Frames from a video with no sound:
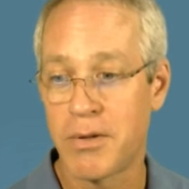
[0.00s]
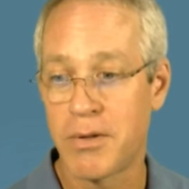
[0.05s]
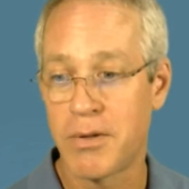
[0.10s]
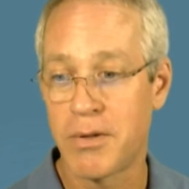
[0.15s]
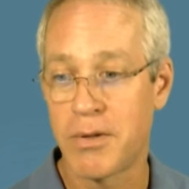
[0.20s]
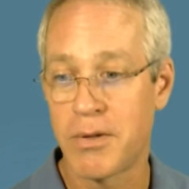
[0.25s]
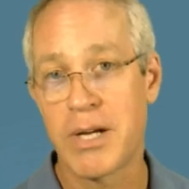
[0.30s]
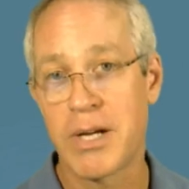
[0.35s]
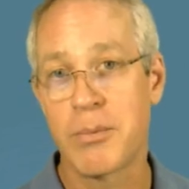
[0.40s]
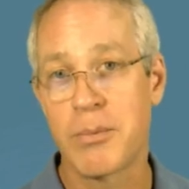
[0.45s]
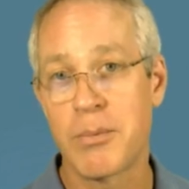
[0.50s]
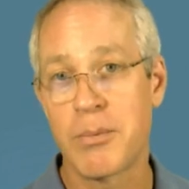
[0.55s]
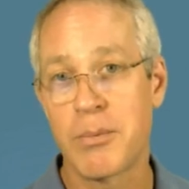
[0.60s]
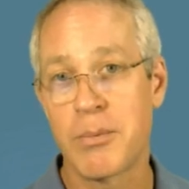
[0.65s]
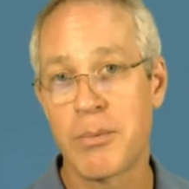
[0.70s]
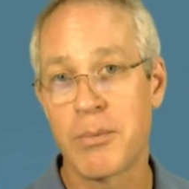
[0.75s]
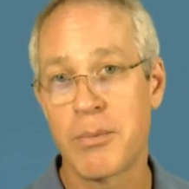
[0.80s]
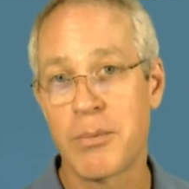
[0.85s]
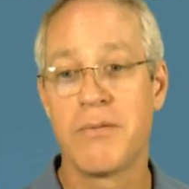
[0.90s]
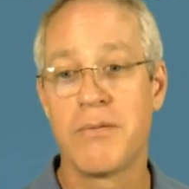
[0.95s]
got a family
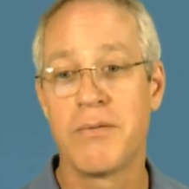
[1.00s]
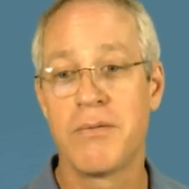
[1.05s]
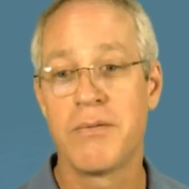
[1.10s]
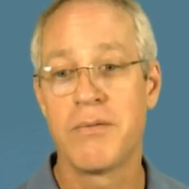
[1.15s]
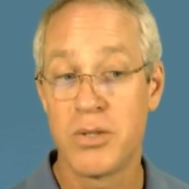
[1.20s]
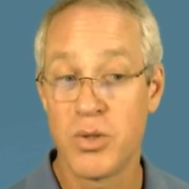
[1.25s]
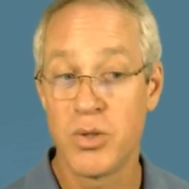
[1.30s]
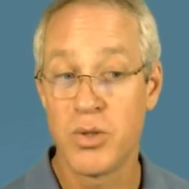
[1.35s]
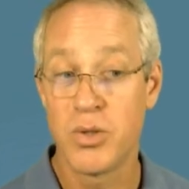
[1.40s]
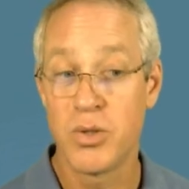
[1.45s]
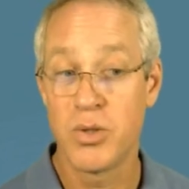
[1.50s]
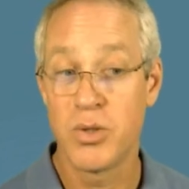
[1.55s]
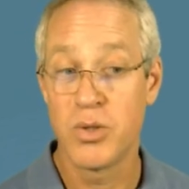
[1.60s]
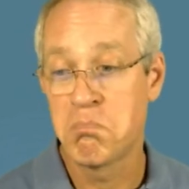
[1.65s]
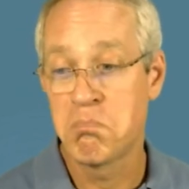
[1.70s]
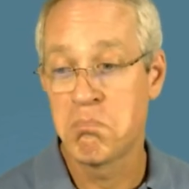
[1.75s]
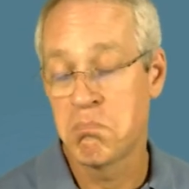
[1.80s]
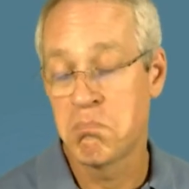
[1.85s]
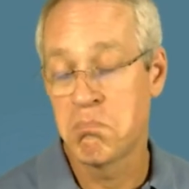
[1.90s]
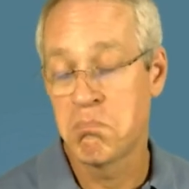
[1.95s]
history of it too.
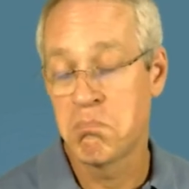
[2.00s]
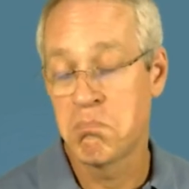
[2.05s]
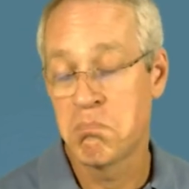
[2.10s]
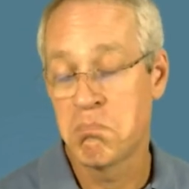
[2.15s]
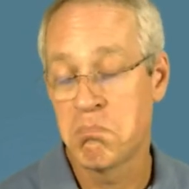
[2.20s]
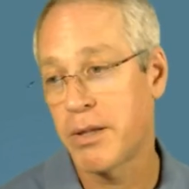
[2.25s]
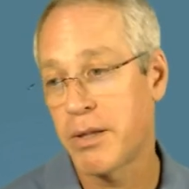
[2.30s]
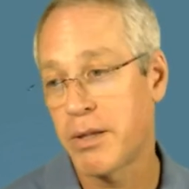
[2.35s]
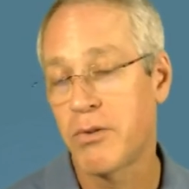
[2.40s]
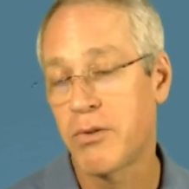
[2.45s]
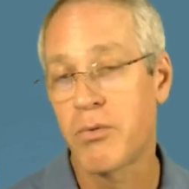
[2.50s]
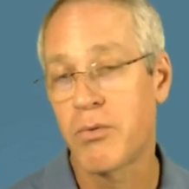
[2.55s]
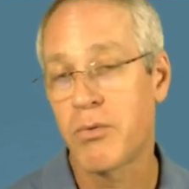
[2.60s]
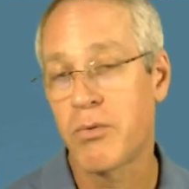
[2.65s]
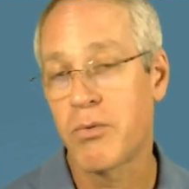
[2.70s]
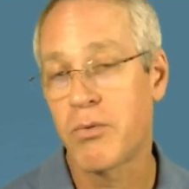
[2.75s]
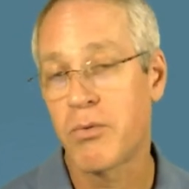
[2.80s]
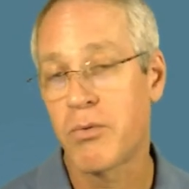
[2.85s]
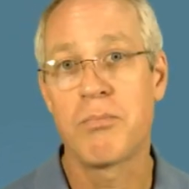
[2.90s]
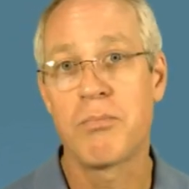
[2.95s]
I think that's
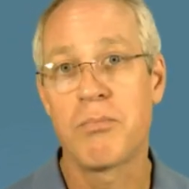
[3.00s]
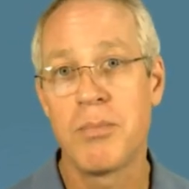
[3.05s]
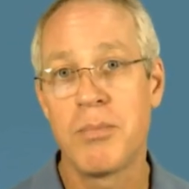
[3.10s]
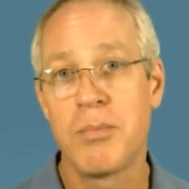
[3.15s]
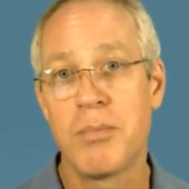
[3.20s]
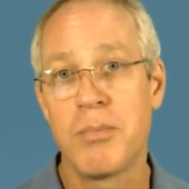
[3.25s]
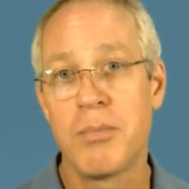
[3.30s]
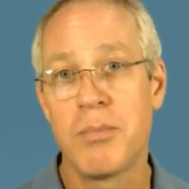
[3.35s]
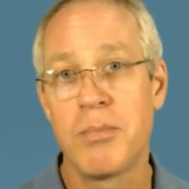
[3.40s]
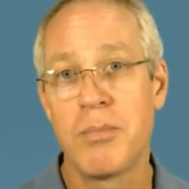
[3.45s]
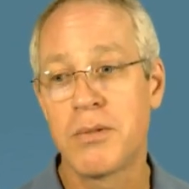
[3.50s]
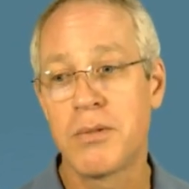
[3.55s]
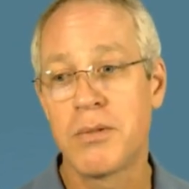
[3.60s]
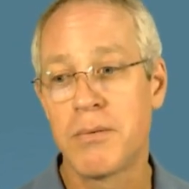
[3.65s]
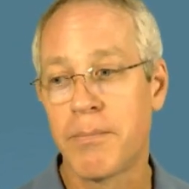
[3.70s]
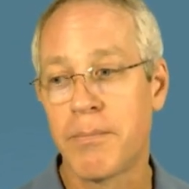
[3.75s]
where those might be used.